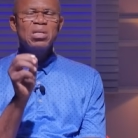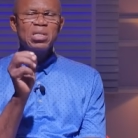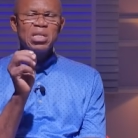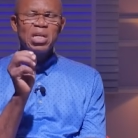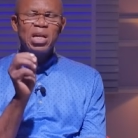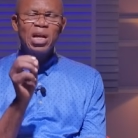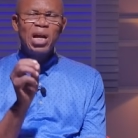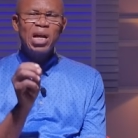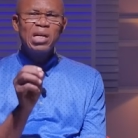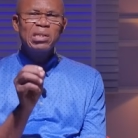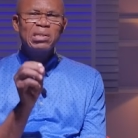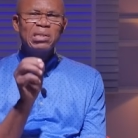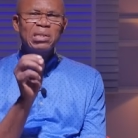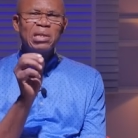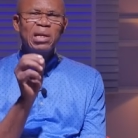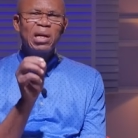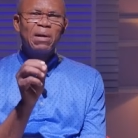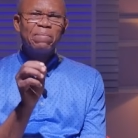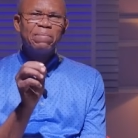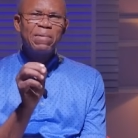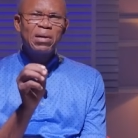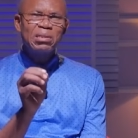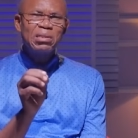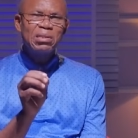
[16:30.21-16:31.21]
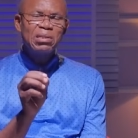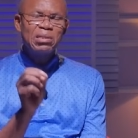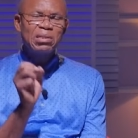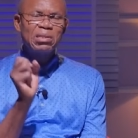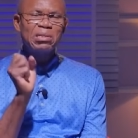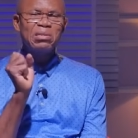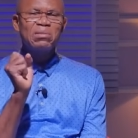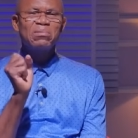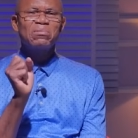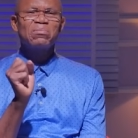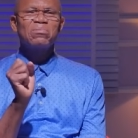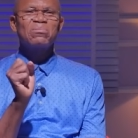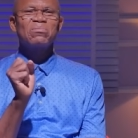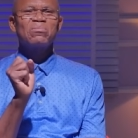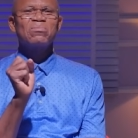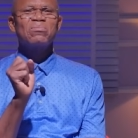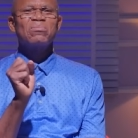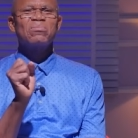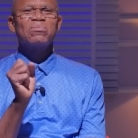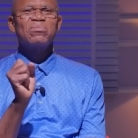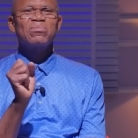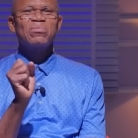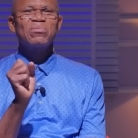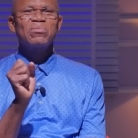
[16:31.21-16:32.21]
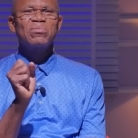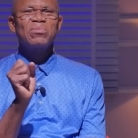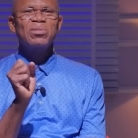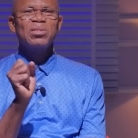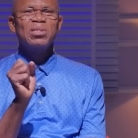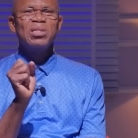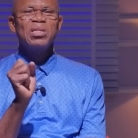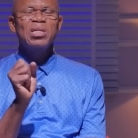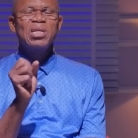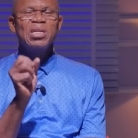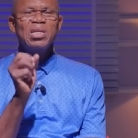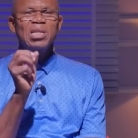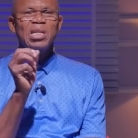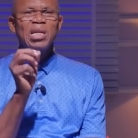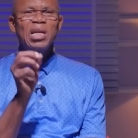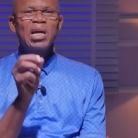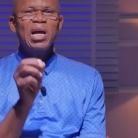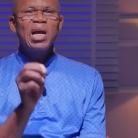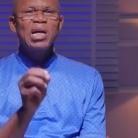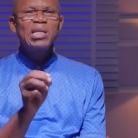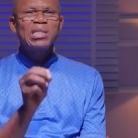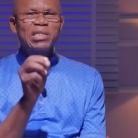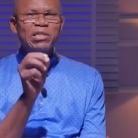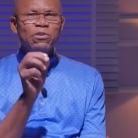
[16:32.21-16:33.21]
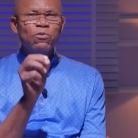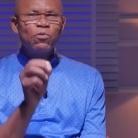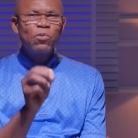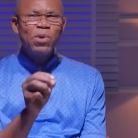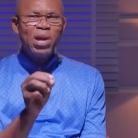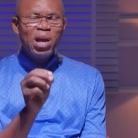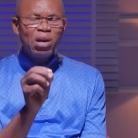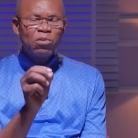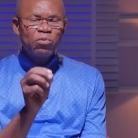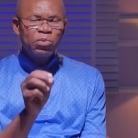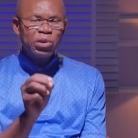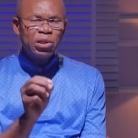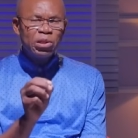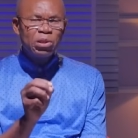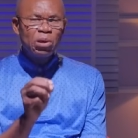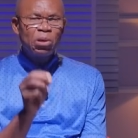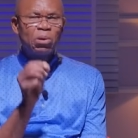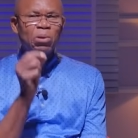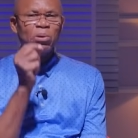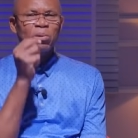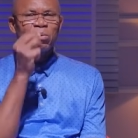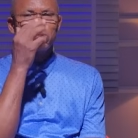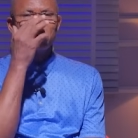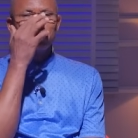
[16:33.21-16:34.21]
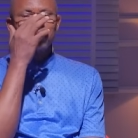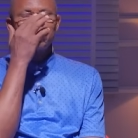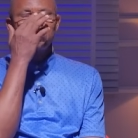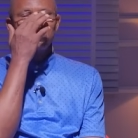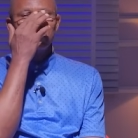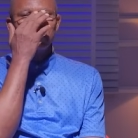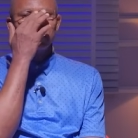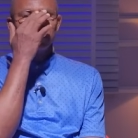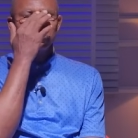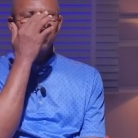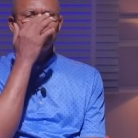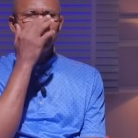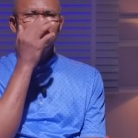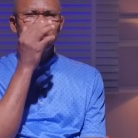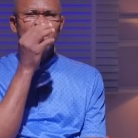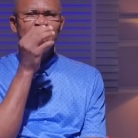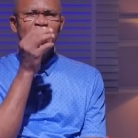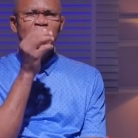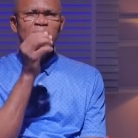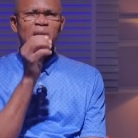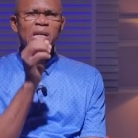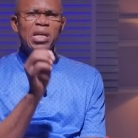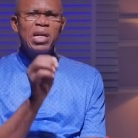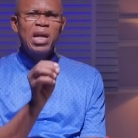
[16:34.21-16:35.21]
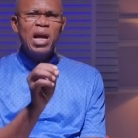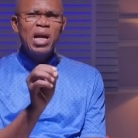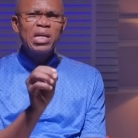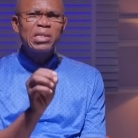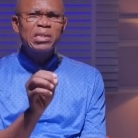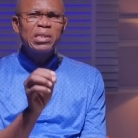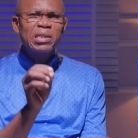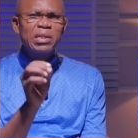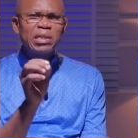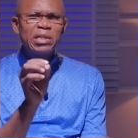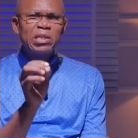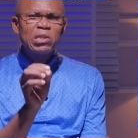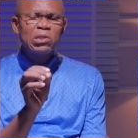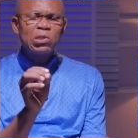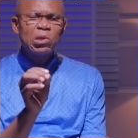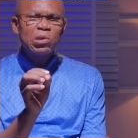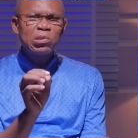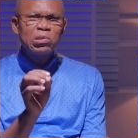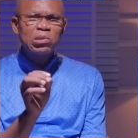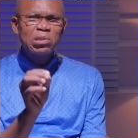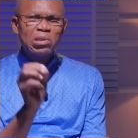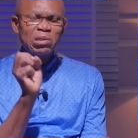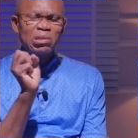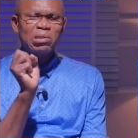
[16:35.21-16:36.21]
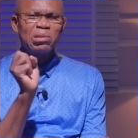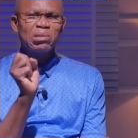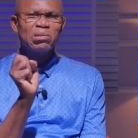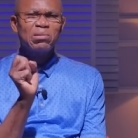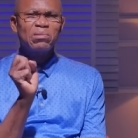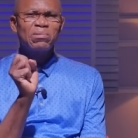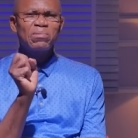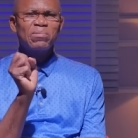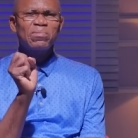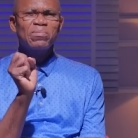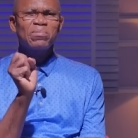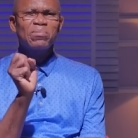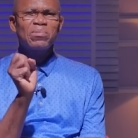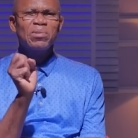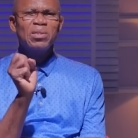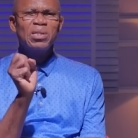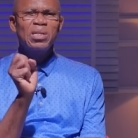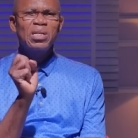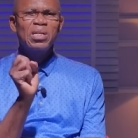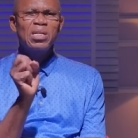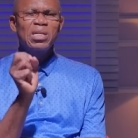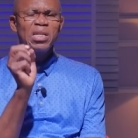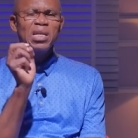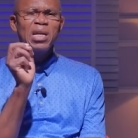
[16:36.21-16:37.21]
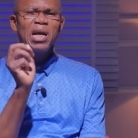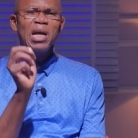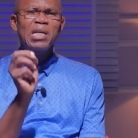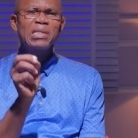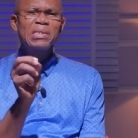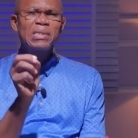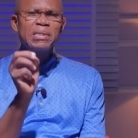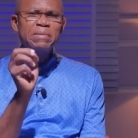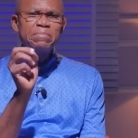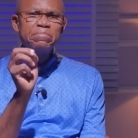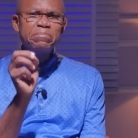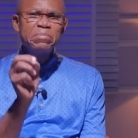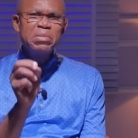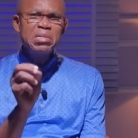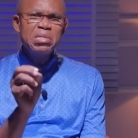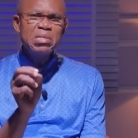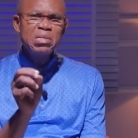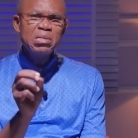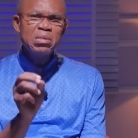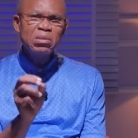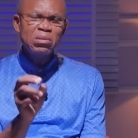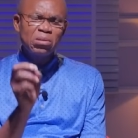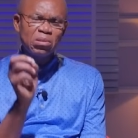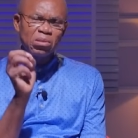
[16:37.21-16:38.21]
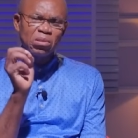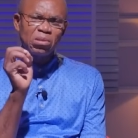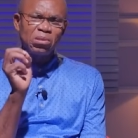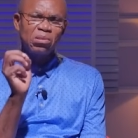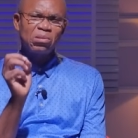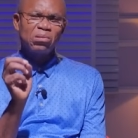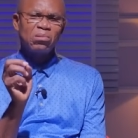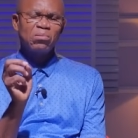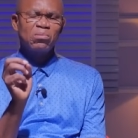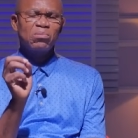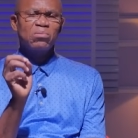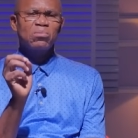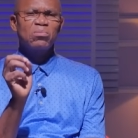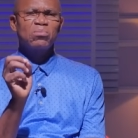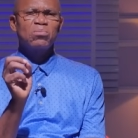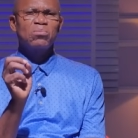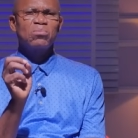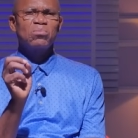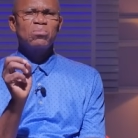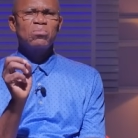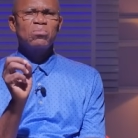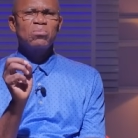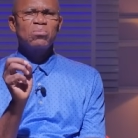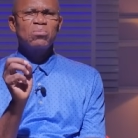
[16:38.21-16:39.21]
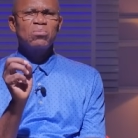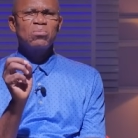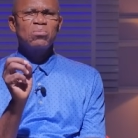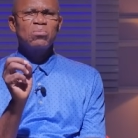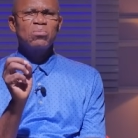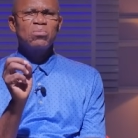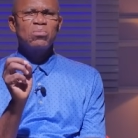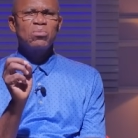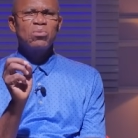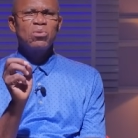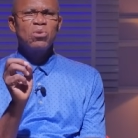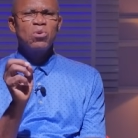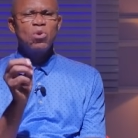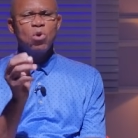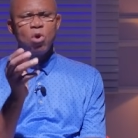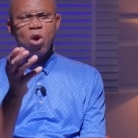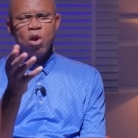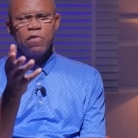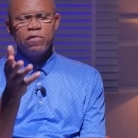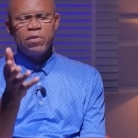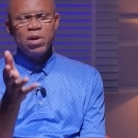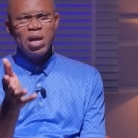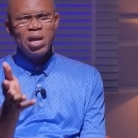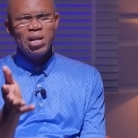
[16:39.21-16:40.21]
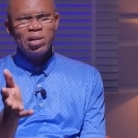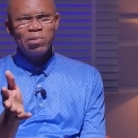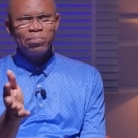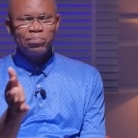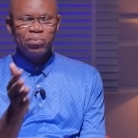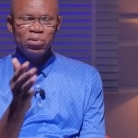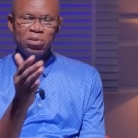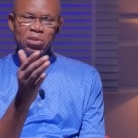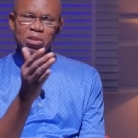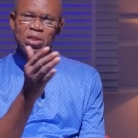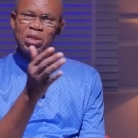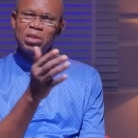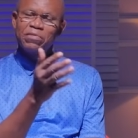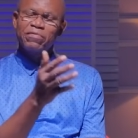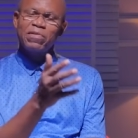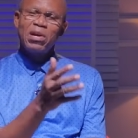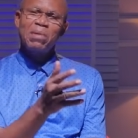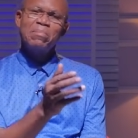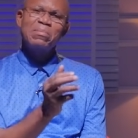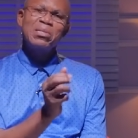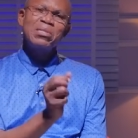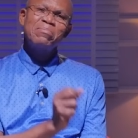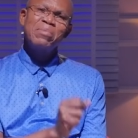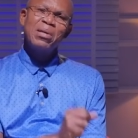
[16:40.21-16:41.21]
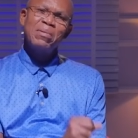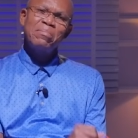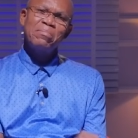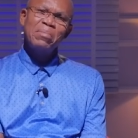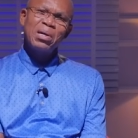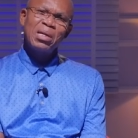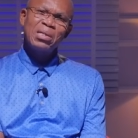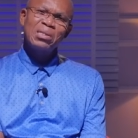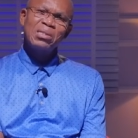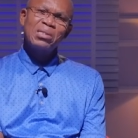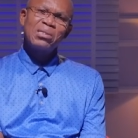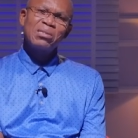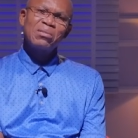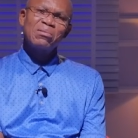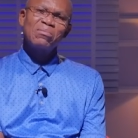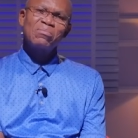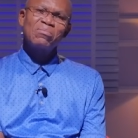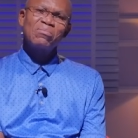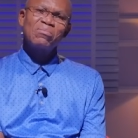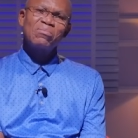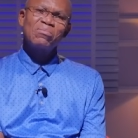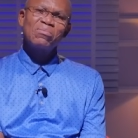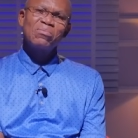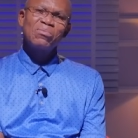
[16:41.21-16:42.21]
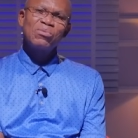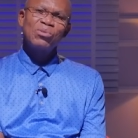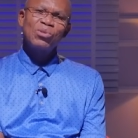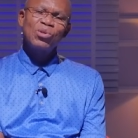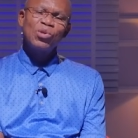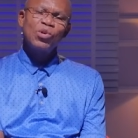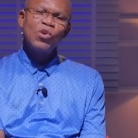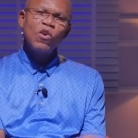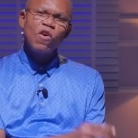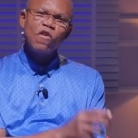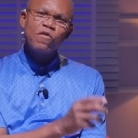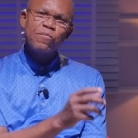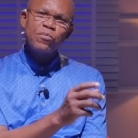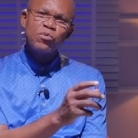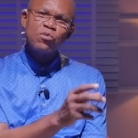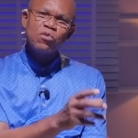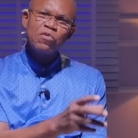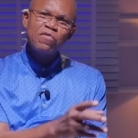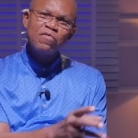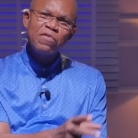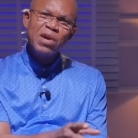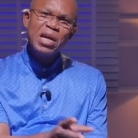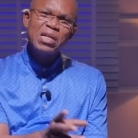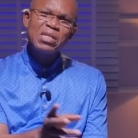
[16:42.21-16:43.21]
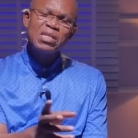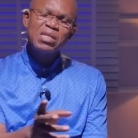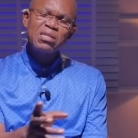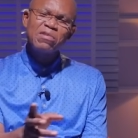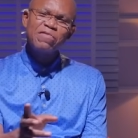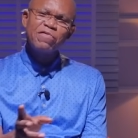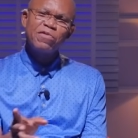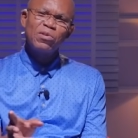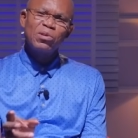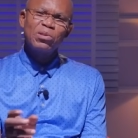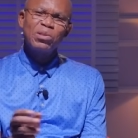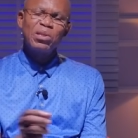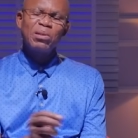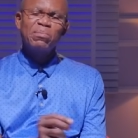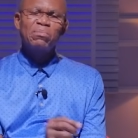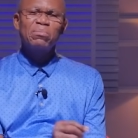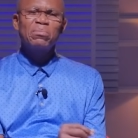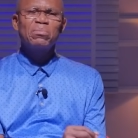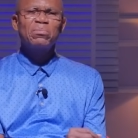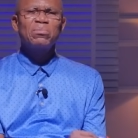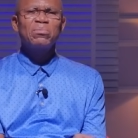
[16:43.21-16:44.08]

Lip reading: he has the capacity, he has the wherewithal, he has the resources, he has the means of helping his family members, of providing for them,